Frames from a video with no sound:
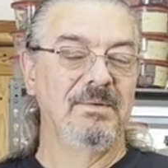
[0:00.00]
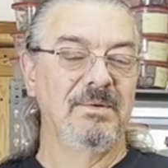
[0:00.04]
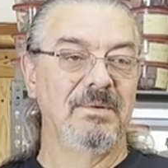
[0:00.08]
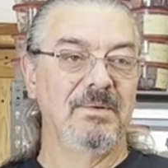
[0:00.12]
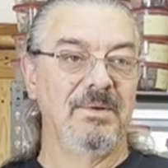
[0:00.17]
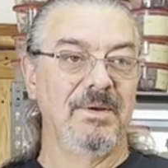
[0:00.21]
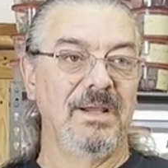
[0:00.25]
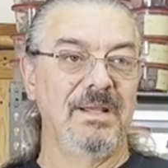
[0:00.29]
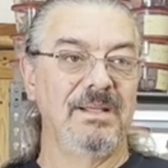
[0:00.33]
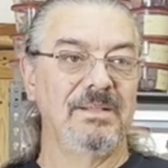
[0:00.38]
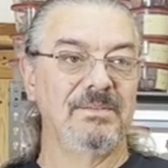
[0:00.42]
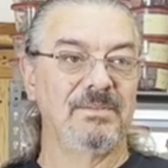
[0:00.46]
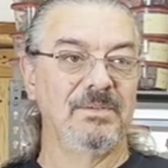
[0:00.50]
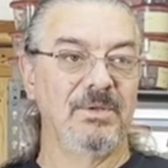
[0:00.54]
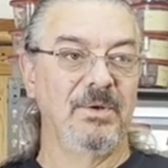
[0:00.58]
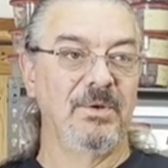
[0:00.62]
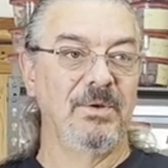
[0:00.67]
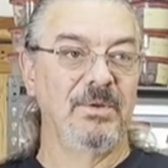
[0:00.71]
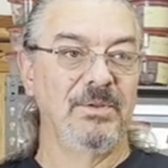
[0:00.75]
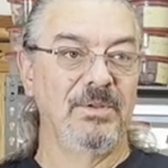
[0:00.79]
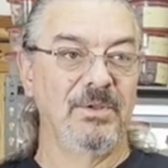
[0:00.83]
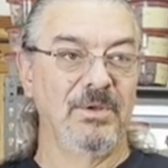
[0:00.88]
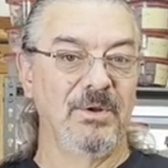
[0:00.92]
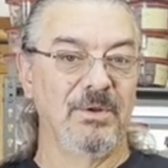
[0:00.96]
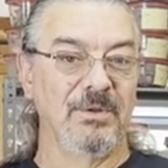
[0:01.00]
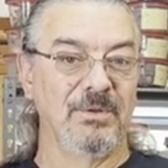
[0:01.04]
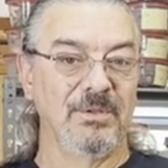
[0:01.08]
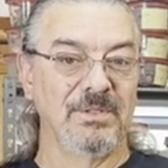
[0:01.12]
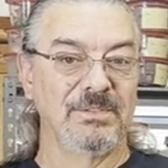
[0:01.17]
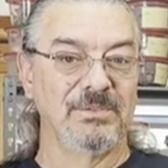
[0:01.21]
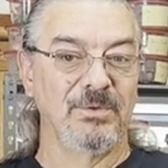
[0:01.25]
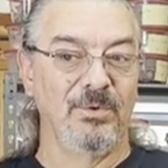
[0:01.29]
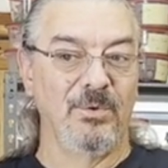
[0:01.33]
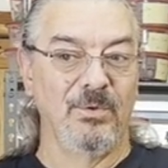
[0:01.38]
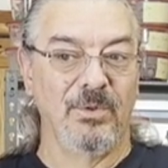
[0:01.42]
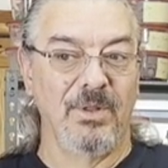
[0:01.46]
Right. So the yurt
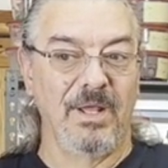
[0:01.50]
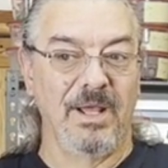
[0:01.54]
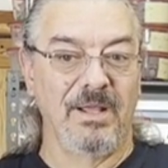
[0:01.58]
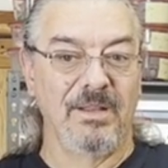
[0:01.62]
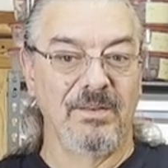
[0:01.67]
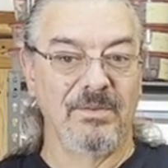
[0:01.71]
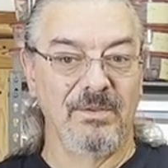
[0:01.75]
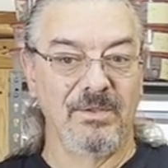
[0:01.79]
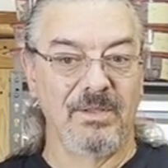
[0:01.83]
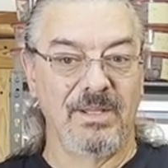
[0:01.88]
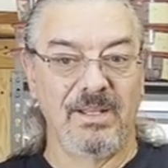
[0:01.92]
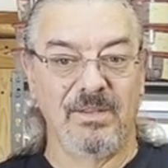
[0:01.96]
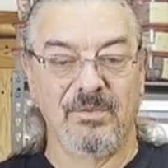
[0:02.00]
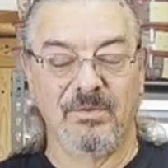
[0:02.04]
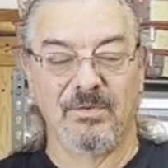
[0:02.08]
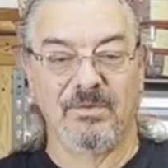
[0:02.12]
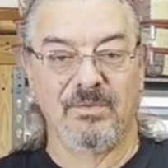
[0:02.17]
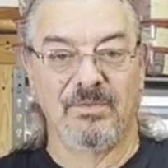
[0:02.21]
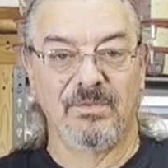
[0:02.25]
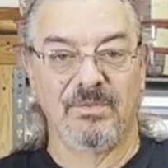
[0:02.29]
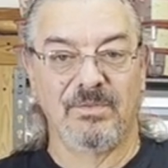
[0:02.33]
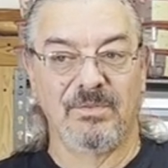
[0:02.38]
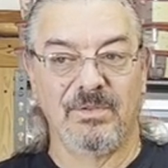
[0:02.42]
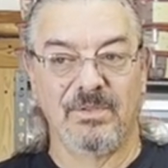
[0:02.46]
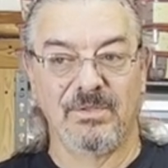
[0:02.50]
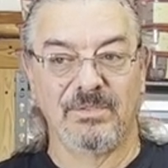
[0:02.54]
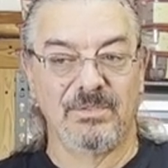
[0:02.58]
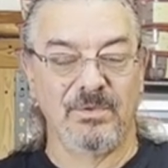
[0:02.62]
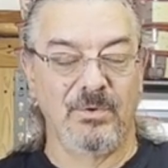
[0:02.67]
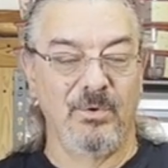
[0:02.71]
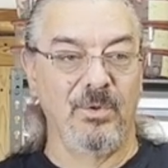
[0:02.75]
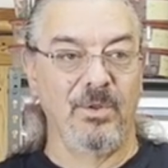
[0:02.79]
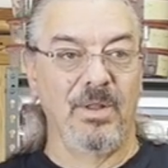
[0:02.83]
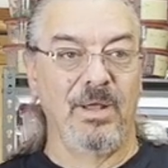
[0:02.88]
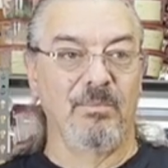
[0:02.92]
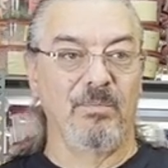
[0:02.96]
looks a whole lot looks a
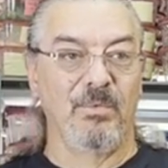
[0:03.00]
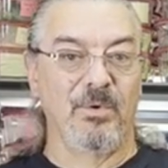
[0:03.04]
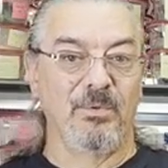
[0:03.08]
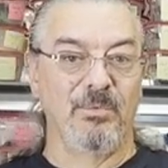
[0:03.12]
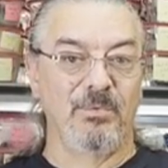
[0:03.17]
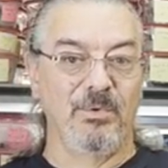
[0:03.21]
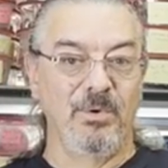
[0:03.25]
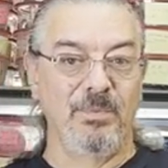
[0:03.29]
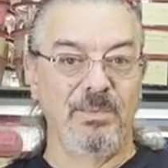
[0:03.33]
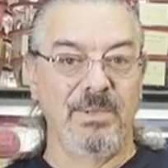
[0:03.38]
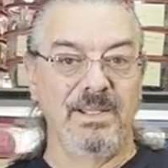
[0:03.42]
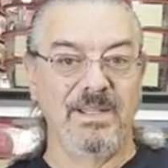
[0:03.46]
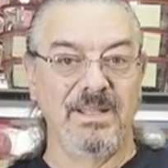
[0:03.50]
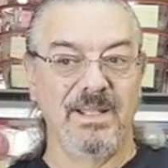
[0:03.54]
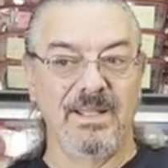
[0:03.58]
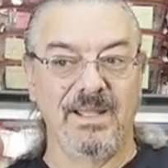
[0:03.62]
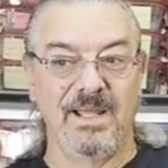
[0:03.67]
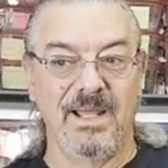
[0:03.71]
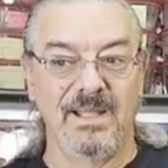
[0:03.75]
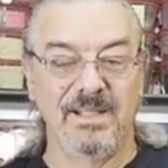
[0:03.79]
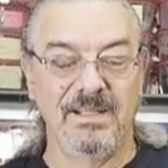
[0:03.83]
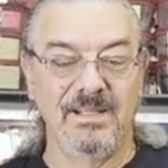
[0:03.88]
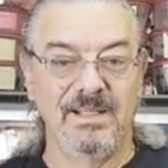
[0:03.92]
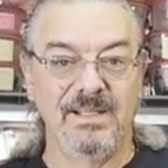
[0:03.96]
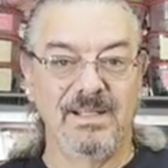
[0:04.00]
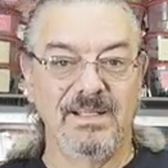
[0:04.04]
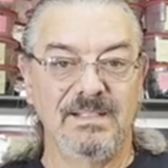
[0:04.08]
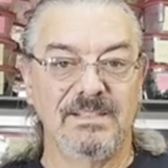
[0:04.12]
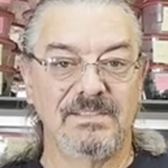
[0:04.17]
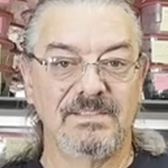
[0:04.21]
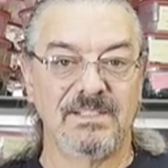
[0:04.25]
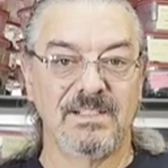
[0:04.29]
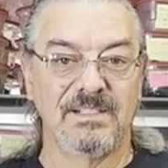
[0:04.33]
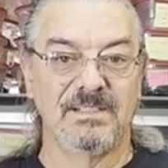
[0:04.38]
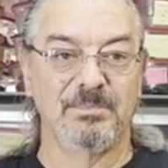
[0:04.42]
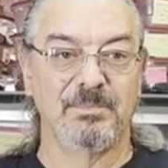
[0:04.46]
whole lot more roomy than that
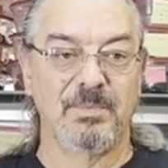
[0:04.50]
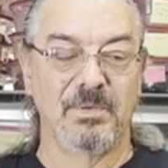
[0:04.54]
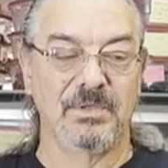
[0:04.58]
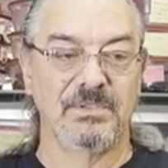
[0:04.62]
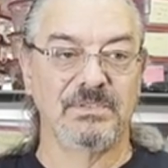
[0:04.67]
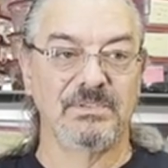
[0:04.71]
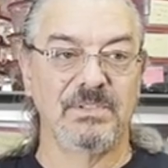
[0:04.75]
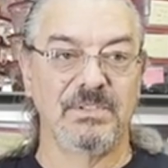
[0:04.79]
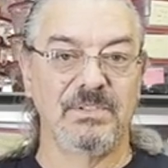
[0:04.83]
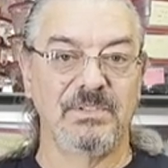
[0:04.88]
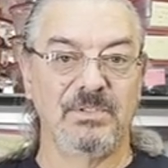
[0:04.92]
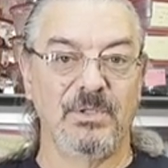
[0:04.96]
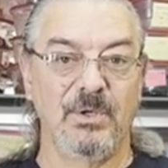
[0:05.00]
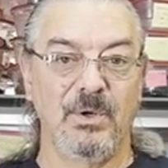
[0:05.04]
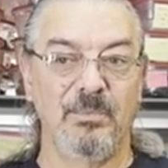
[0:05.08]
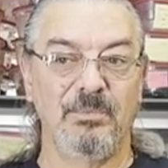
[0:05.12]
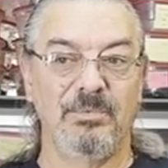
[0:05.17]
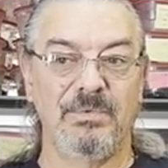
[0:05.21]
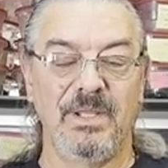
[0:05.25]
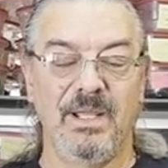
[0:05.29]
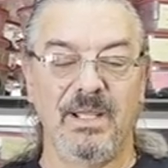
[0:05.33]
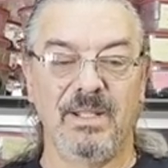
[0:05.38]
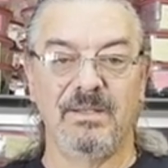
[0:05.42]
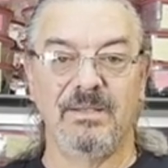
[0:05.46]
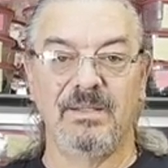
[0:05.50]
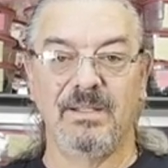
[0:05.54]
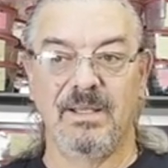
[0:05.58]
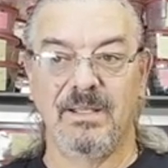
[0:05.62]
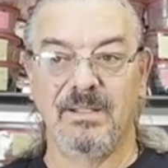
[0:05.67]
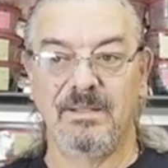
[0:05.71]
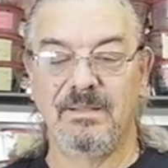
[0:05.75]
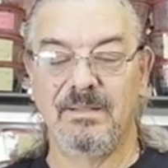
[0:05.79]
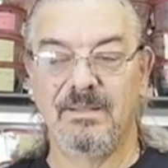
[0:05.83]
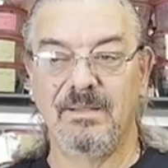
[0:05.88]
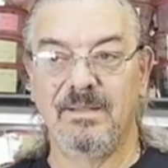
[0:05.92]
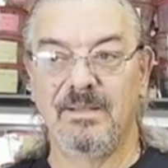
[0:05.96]
six-person dome tent
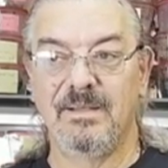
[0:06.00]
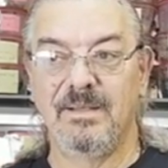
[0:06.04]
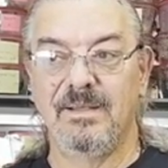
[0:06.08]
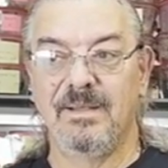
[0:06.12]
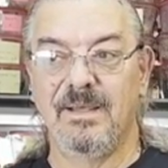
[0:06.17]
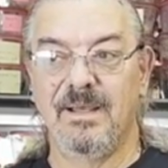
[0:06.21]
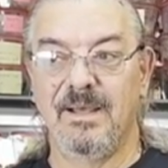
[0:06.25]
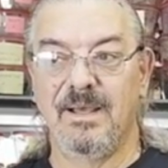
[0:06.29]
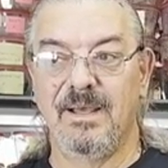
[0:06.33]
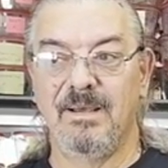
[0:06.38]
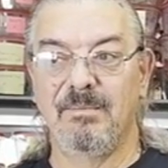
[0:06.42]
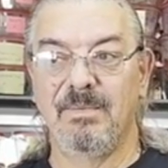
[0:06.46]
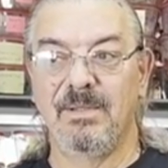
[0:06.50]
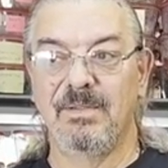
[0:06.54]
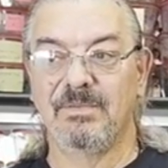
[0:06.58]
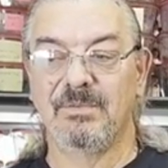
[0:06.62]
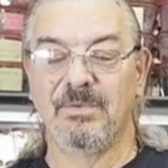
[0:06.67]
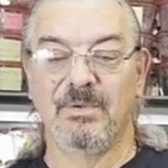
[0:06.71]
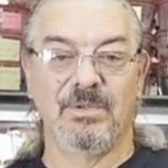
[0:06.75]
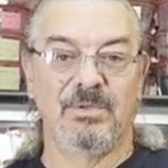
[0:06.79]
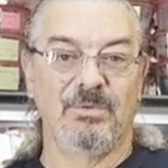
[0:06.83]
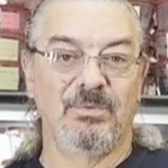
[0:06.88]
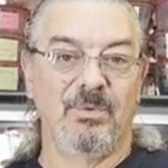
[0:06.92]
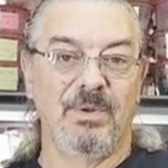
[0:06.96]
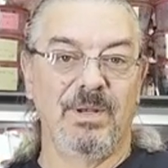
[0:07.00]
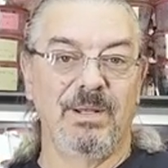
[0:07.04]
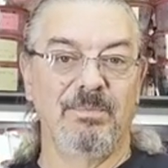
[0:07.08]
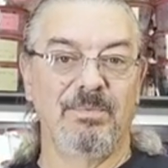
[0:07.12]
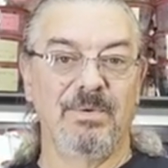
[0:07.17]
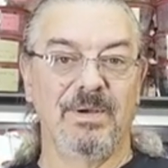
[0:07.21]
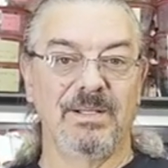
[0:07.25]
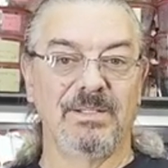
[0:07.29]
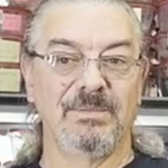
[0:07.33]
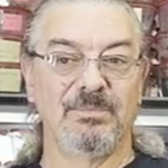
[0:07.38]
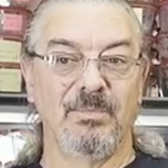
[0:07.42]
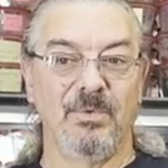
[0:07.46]
did. Um, and it's only 20
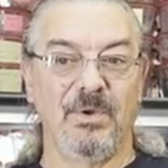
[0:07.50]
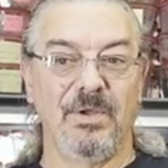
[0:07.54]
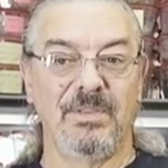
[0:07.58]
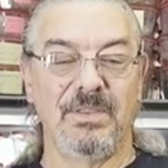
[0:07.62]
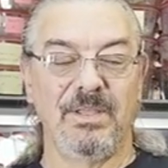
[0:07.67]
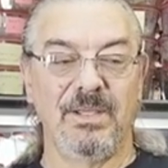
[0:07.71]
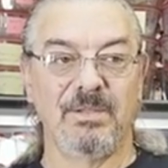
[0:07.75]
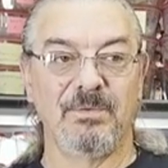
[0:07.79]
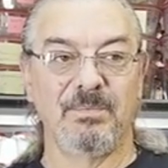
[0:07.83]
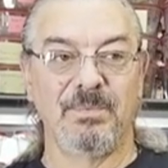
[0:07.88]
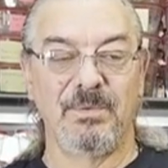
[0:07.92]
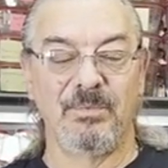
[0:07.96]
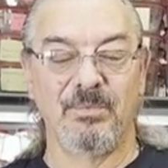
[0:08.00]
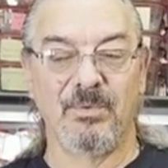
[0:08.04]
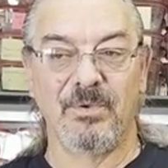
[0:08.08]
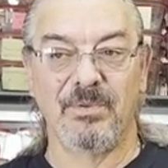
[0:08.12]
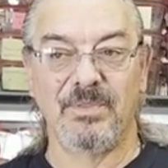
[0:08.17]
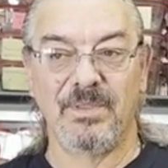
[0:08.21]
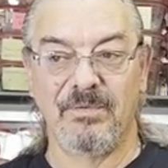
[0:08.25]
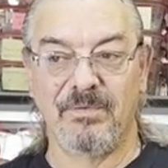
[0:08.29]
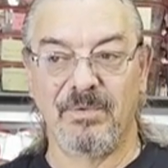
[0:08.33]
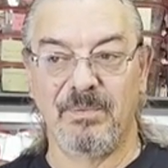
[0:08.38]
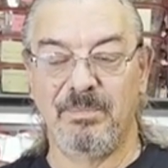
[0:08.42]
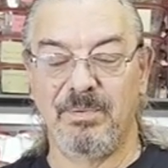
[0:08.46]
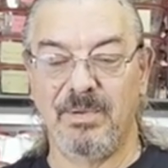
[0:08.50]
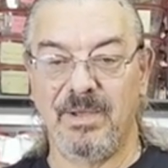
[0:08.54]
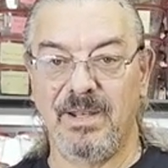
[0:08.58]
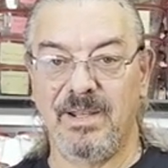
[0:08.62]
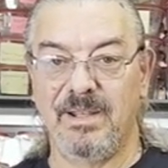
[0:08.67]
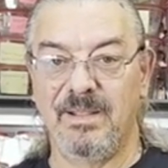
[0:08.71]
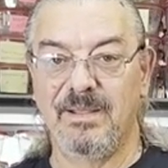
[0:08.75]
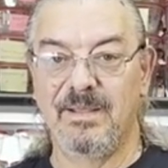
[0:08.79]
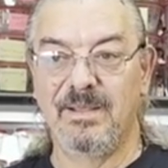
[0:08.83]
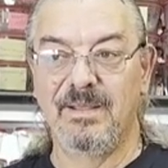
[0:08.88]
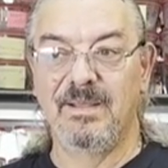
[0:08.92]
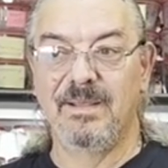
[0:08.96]
bucks more. I think it'll be worth every
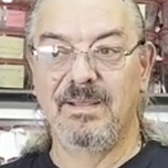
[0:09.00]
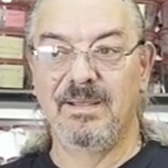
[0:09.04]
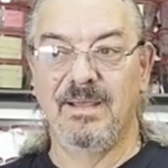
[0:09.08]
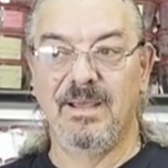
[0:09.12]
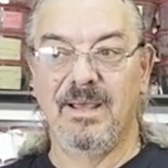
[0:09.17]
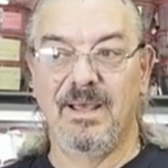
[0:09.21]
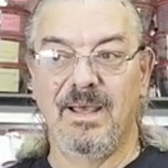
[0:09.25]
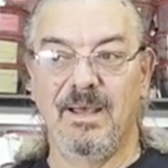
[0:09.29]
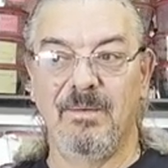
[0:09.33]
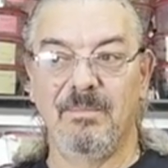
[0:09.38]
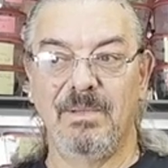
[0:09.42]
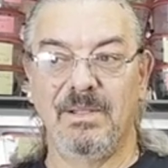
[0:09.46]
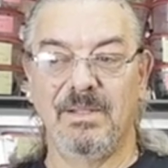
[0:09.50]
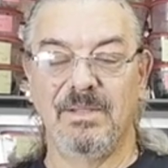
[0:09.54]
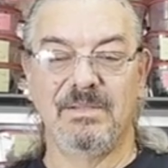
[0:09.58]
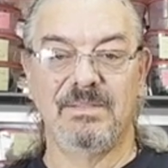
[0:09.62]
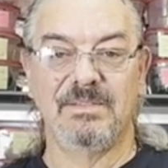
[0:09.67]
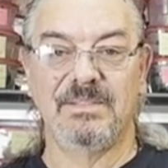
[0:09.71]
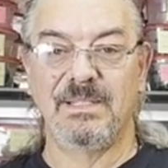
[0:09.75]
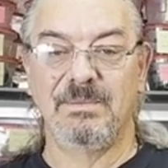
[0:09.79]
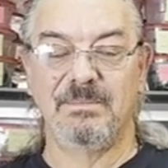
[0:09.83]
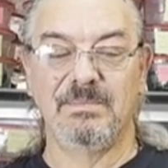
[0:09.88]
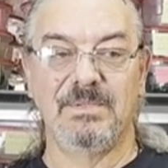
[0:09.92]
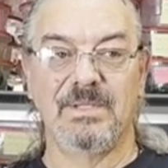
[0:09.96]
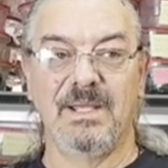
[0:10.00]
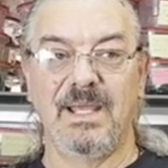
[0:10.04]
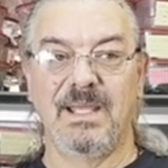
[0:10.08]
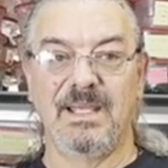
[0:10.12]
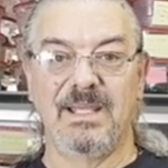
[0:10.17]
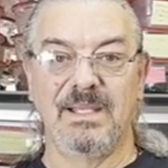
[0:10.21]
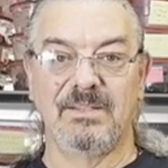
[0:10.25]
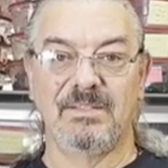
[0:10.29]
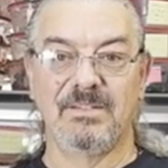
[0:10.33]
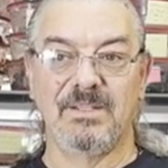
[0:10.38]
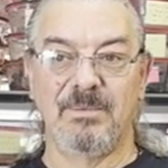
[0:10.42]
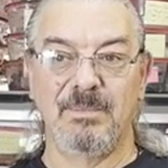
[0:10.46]
penny. Um, it seems like
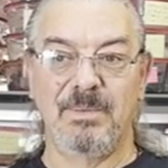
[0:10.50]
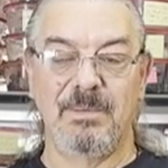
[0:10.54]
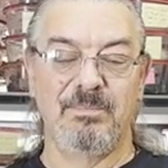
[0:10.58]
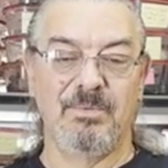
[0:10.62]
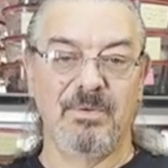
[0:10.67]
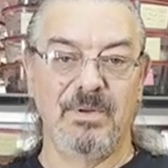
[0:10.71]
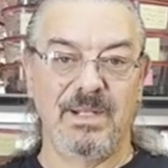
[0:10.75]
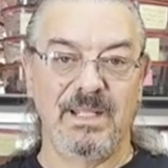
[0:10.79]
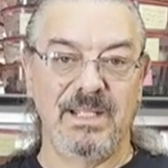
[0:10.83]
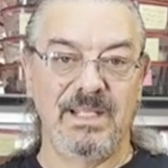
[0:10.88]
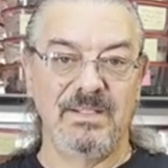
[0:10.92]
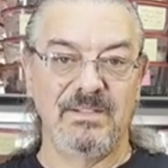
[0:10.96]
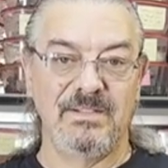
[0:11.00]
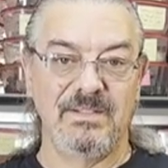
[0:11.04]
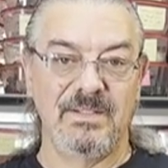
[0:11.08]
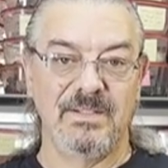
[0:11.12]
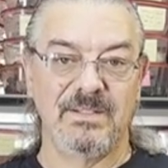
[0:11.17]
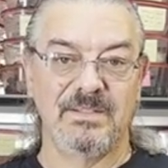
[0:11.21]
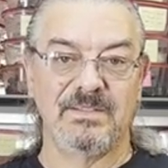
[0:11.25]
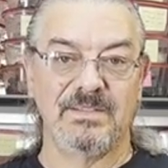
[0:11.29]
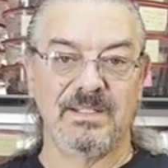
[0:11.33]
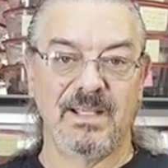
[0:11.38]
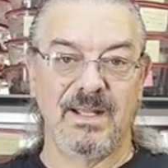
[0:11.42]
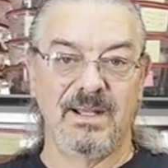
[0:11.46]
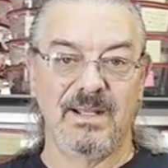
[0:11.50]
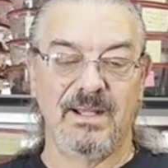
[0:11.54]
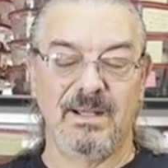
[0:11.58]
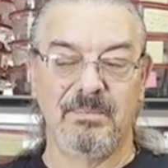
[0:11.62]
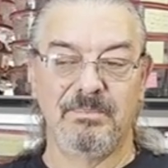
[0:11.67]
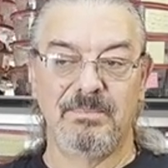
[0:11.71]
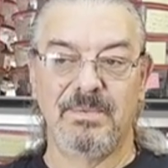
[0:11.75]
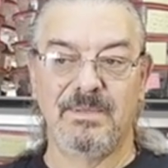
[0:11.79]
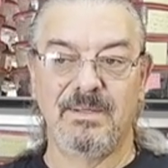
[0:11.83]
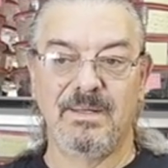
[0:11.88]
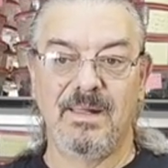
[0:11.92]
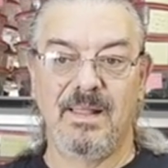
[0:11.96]
it's going to be pretty easy to set
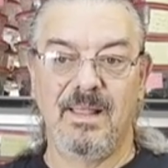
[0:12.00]
up.